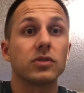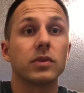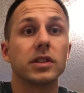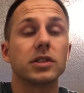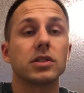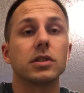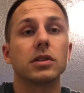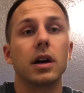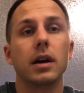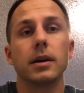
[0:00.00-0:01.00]
which
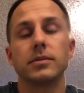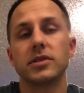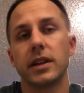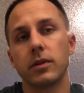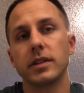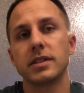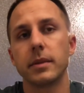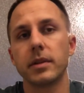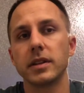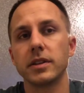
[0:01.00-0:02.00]
steroids
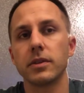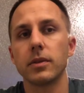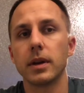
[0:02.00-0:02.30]
typically do.